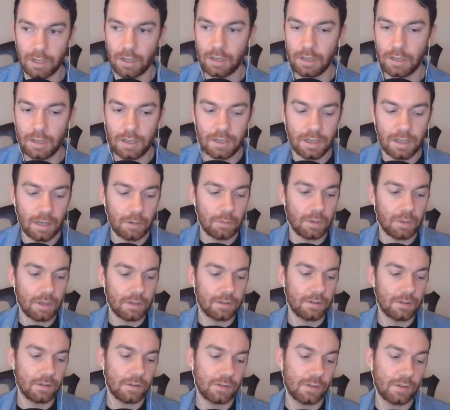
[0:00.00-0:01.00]
on. And now,
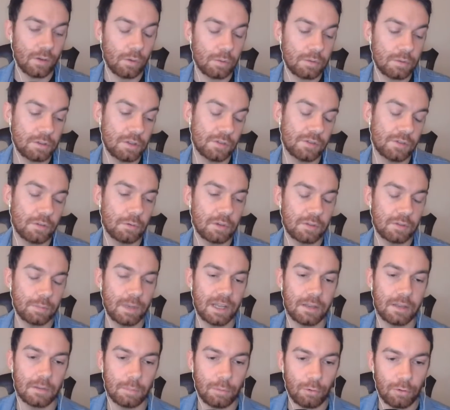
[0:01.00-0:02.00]
so just to
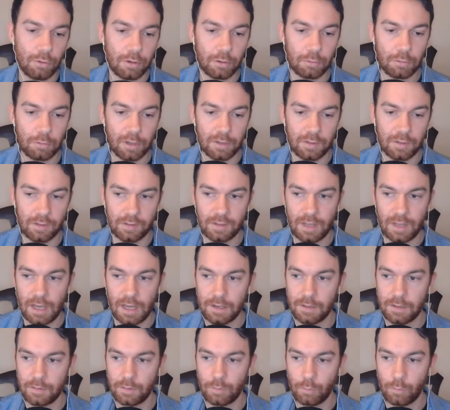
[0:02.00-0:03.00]
explain the border crisis,
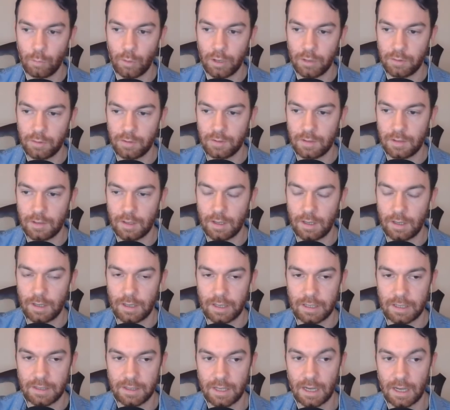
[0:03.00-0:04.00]
that is, where's
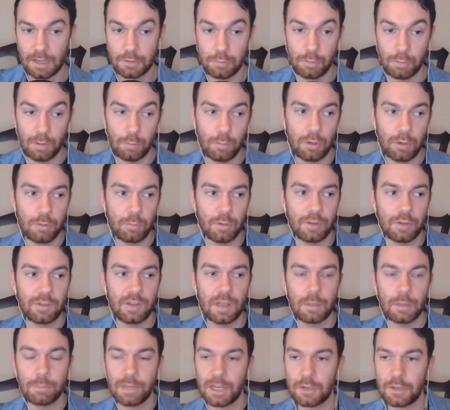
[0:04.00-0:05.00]
like the actual one? We're
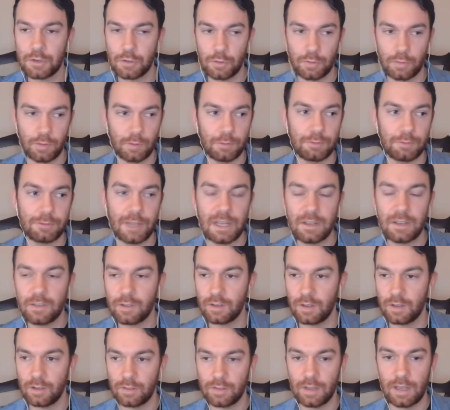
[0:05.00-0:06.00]
seeing pictures of
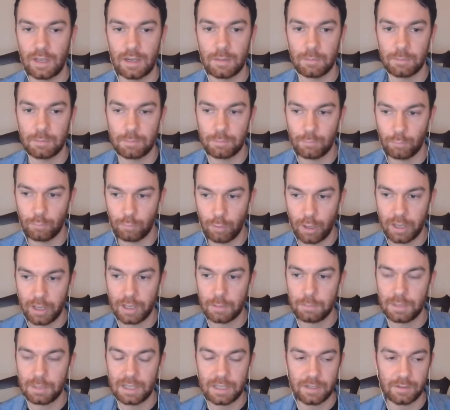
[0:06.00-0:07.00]
fences and
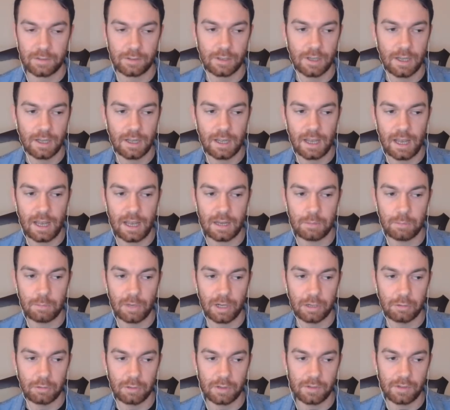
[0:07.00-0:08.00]
riot police and
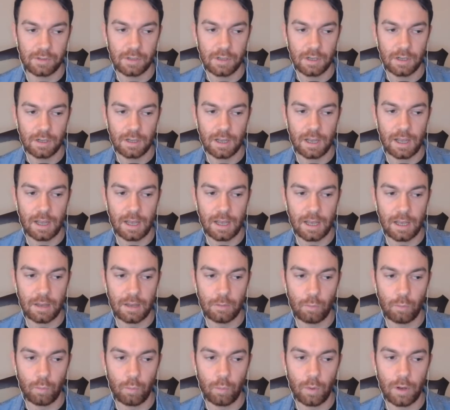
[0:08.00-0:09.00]
migrants.
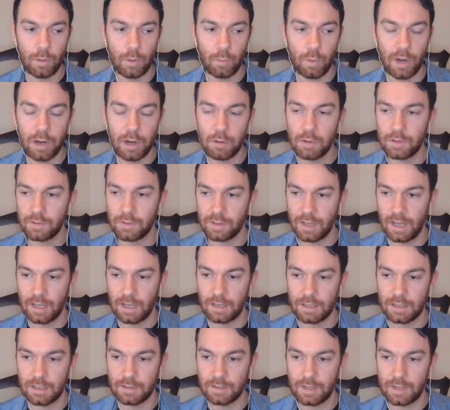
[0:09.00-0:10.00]
Where is
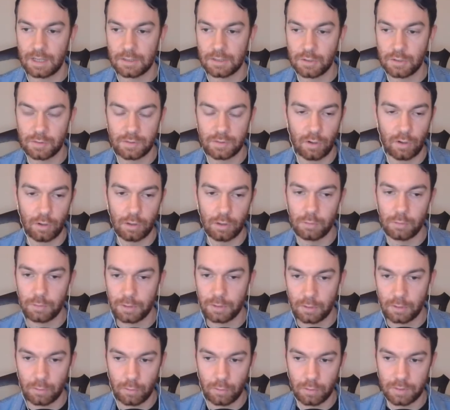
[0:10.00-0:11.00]
that? Is that just all
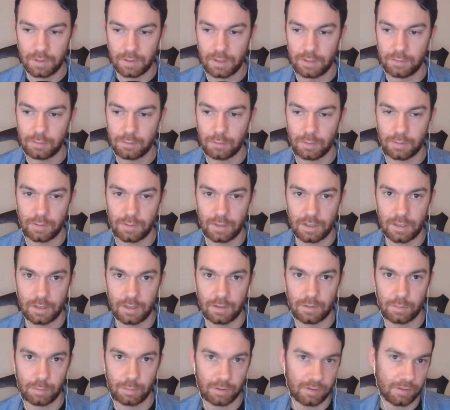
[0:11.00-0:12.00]
over the northeast, or is it in
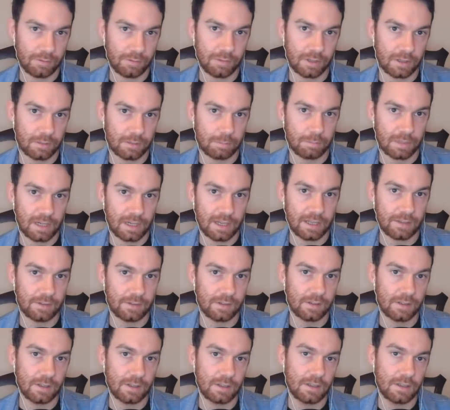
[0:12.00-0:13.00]
a specific place?